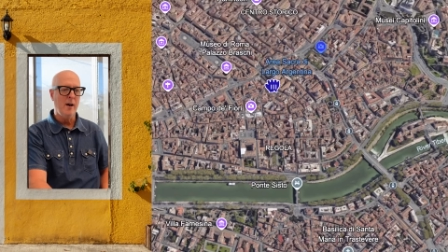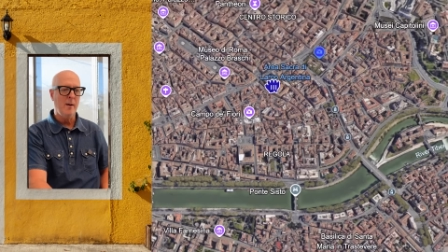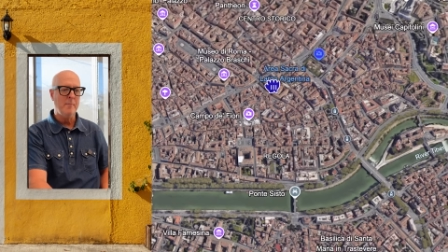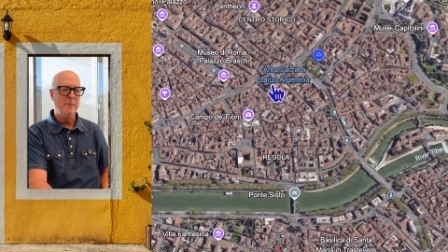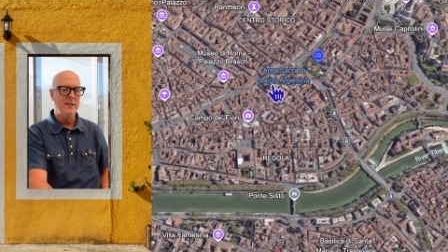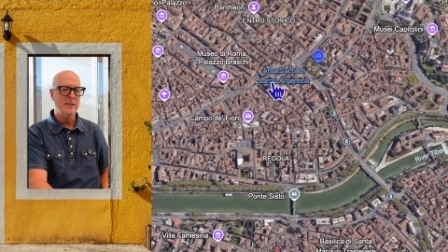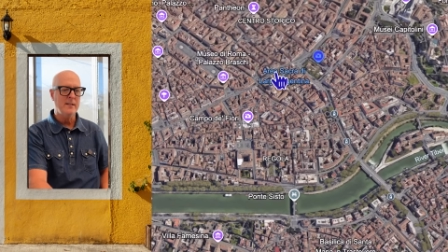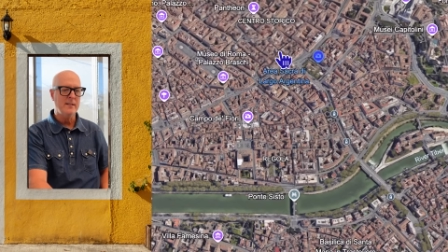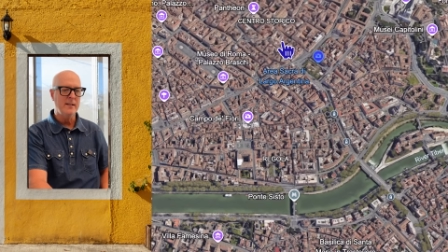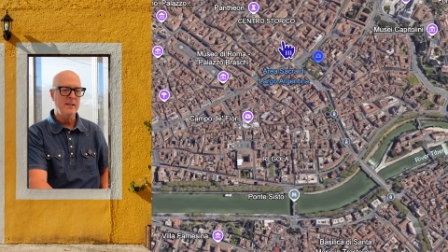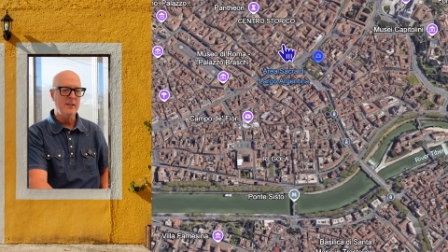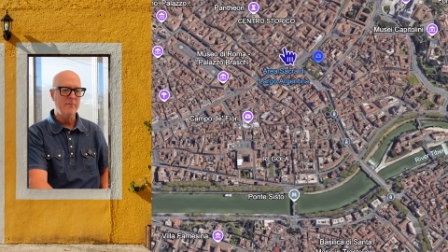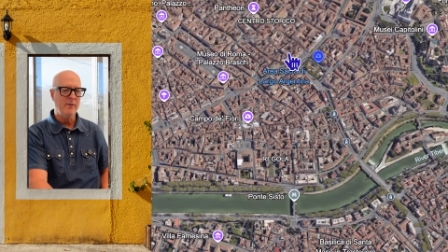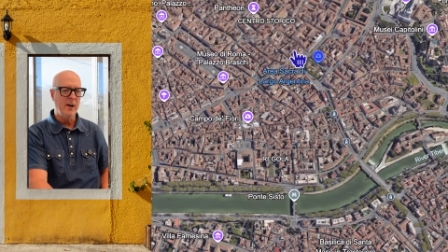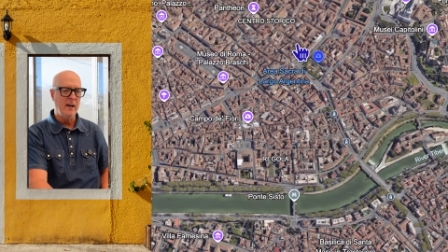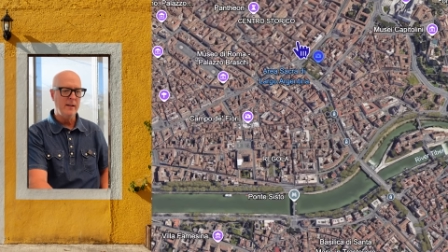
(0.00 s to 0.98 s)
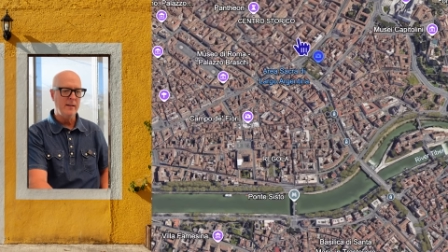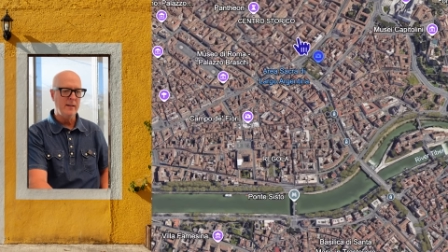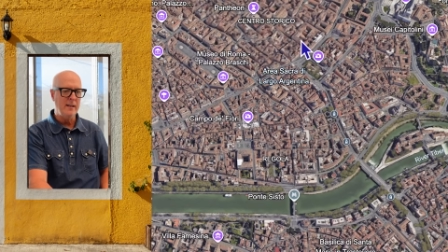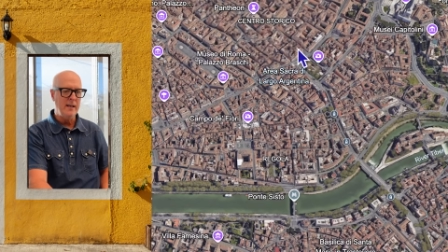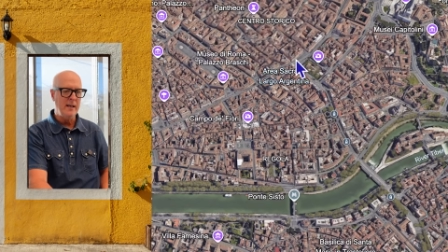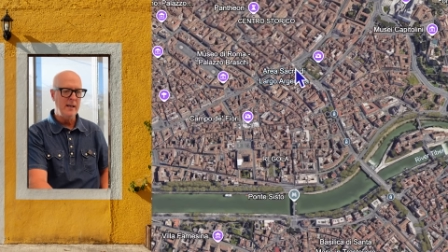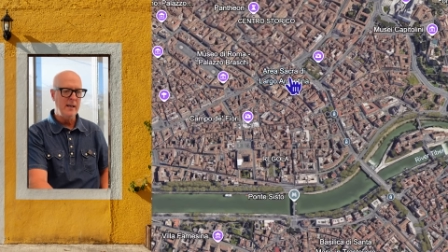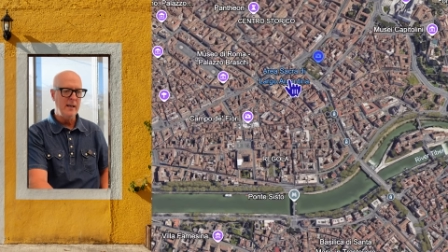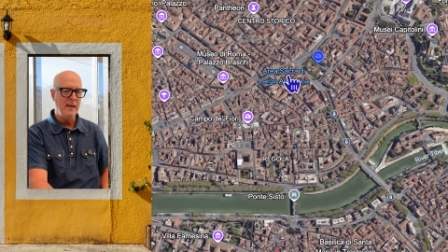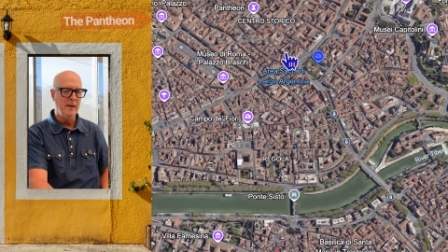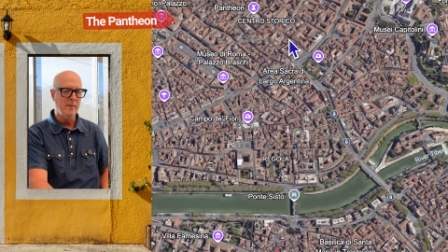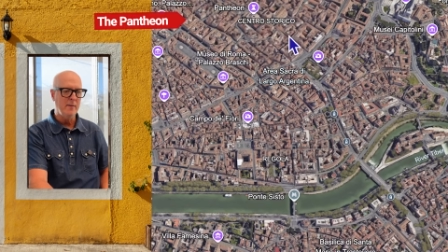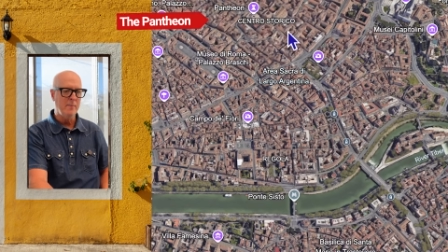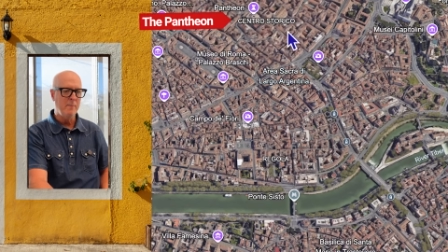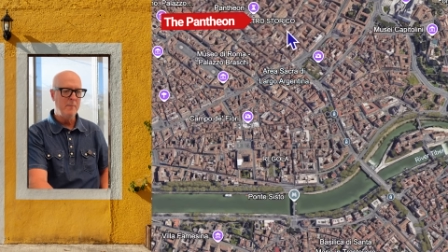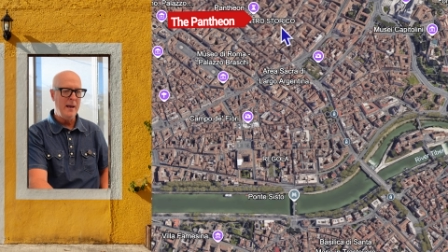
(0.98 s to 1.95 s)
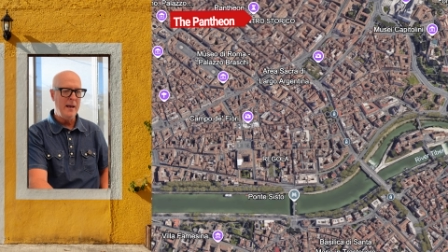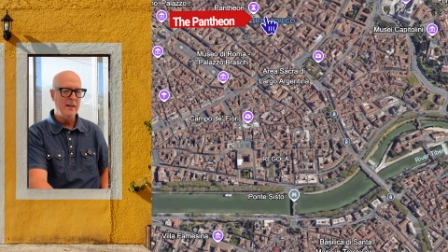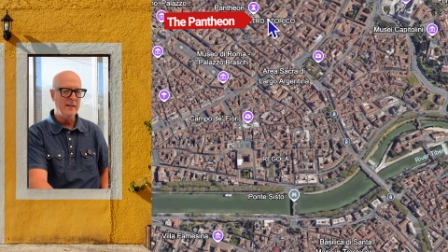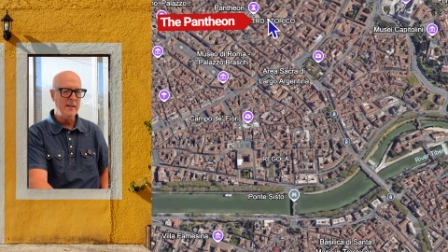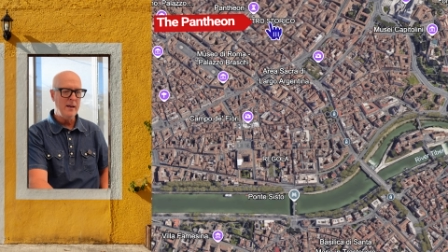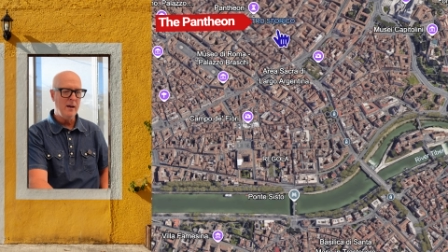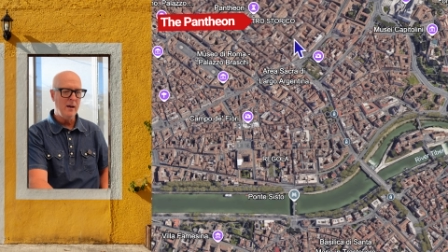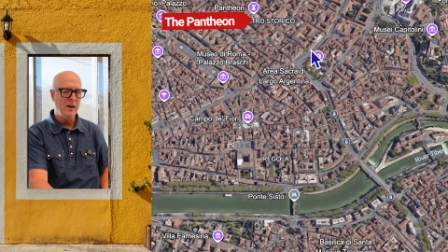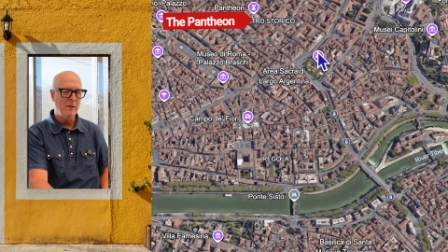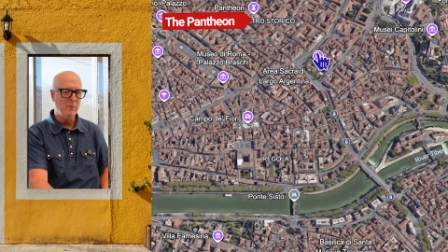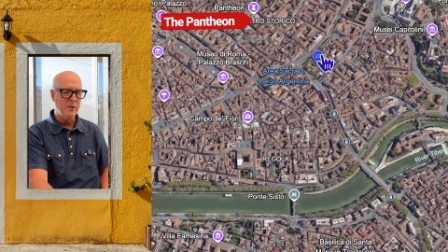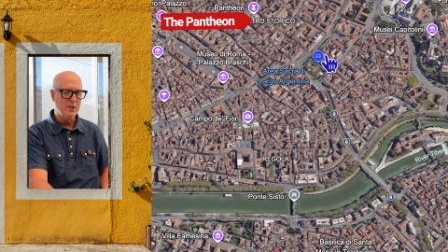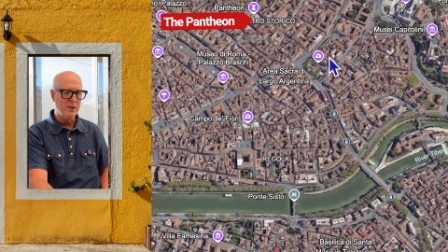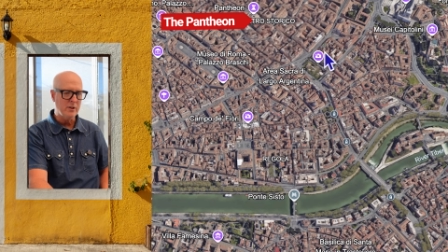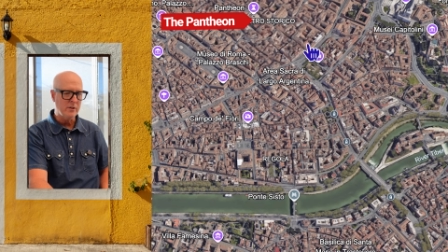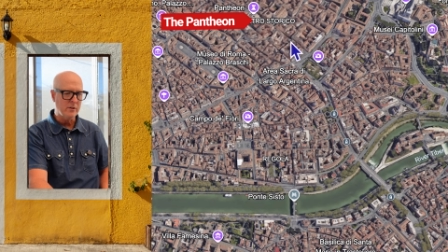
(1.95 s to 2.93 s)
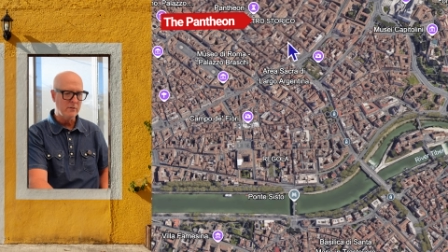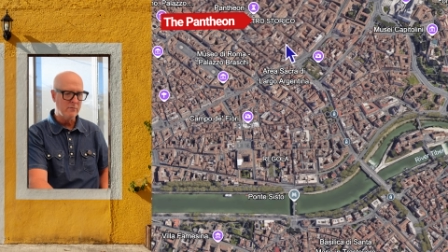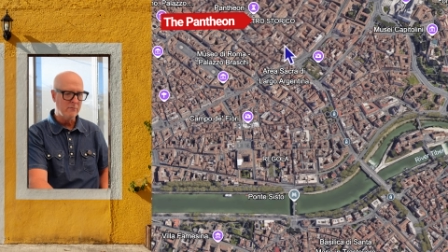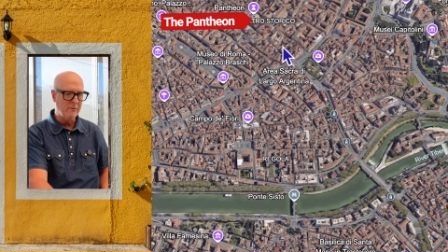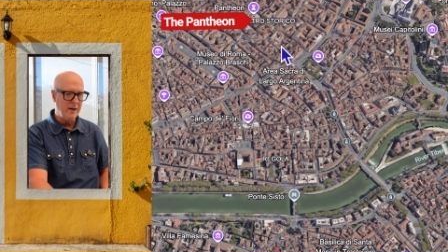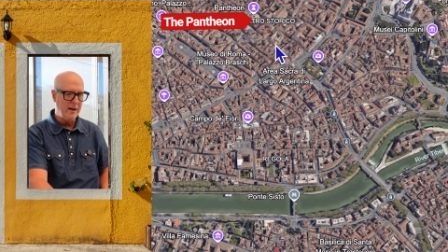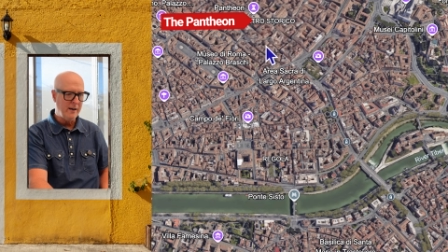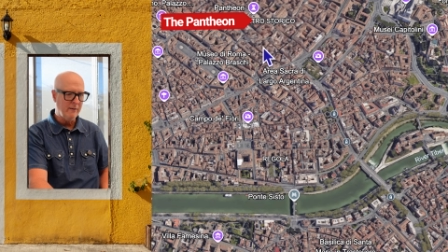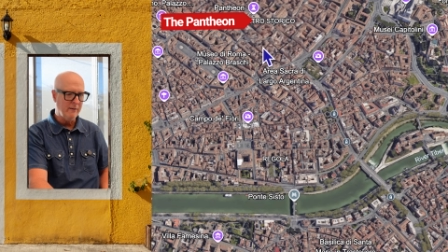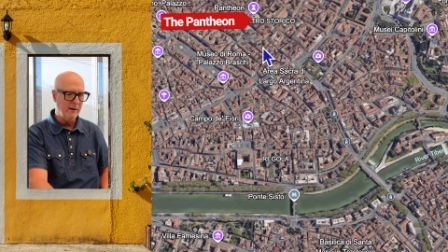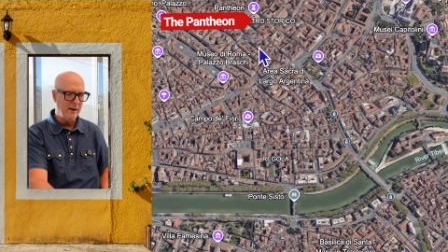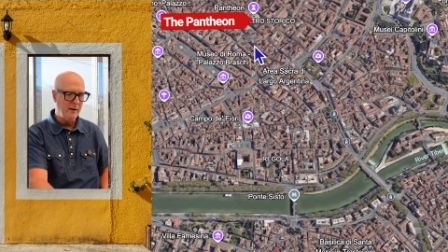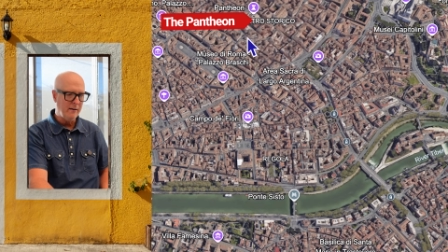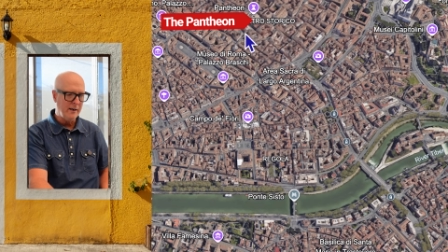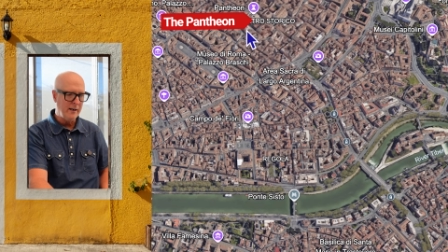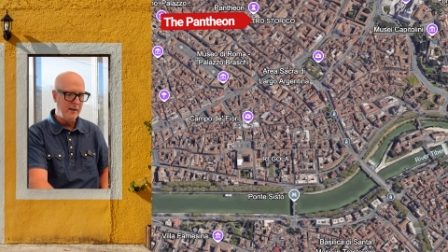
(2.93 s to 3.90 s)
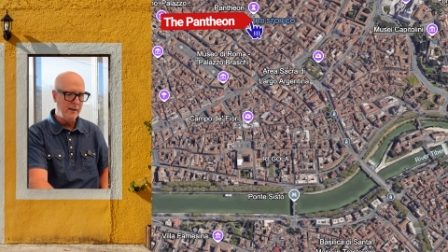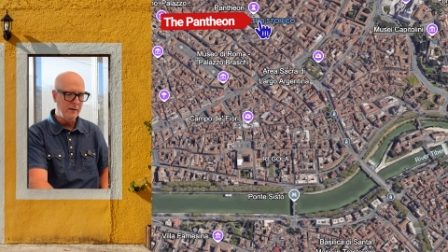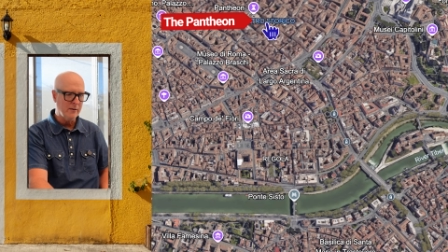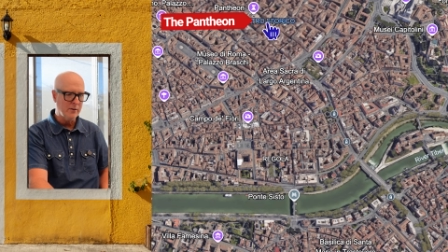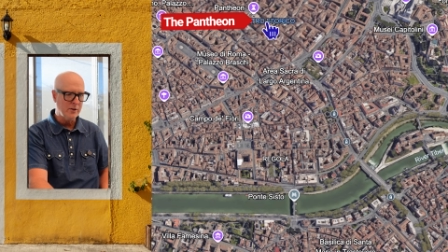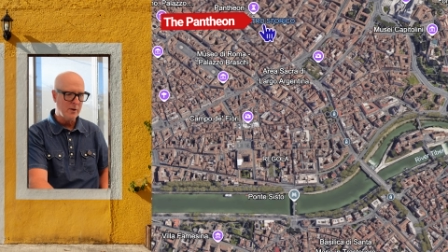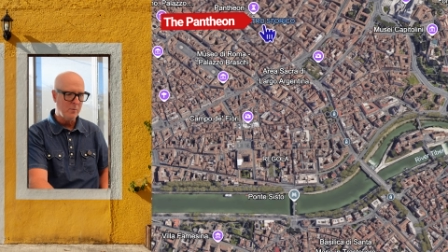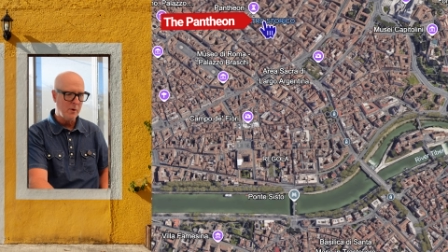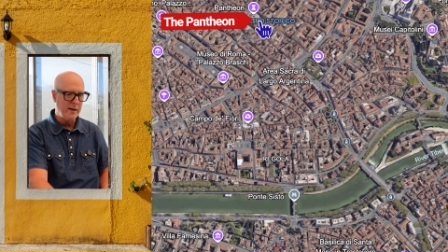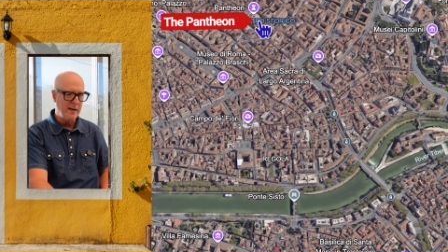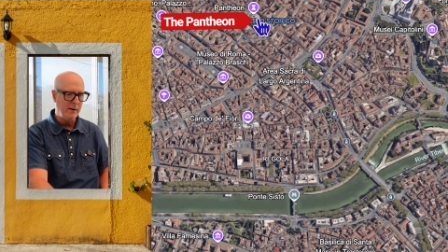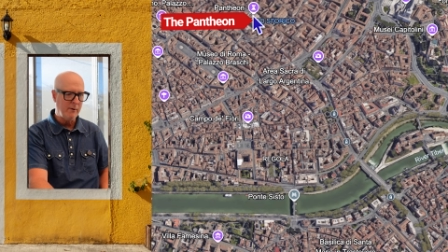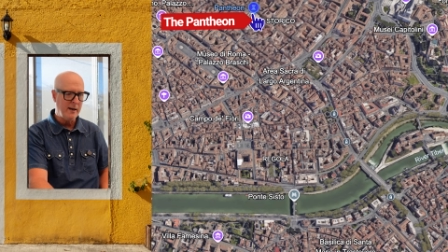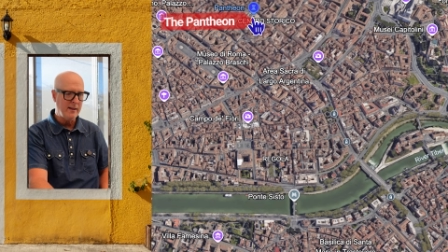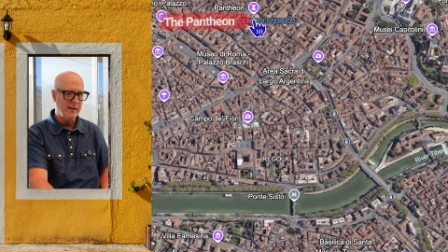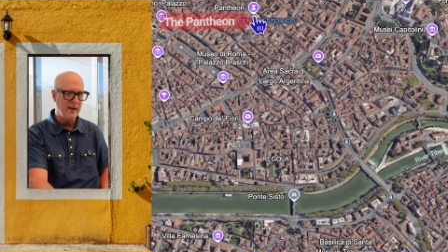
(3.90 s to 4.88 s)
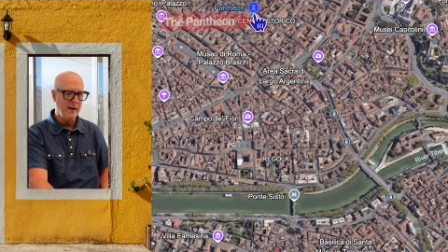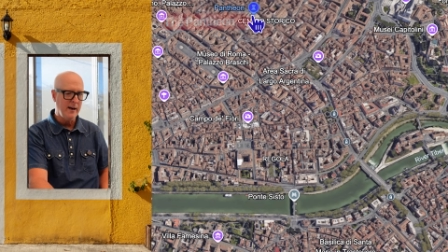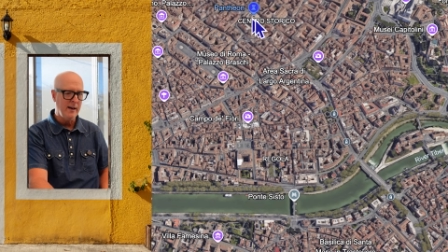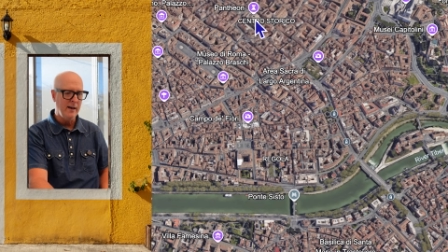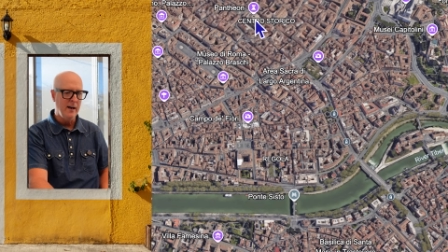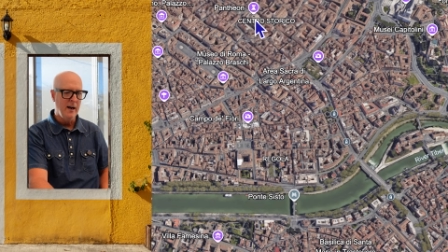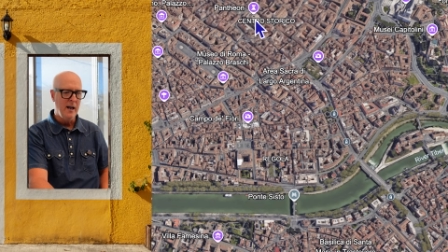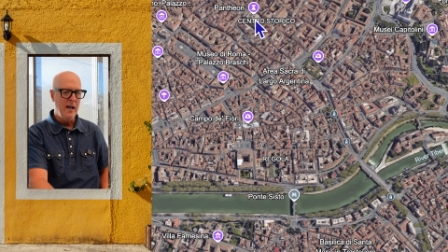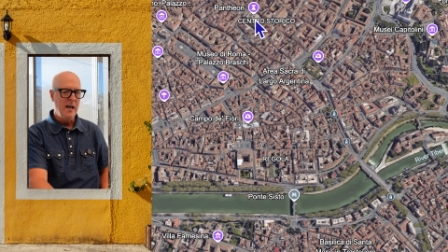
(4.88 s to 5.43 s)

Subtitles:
Up on this end, you've got the Pantheon, which is right around here somewhere. Yeah, right there.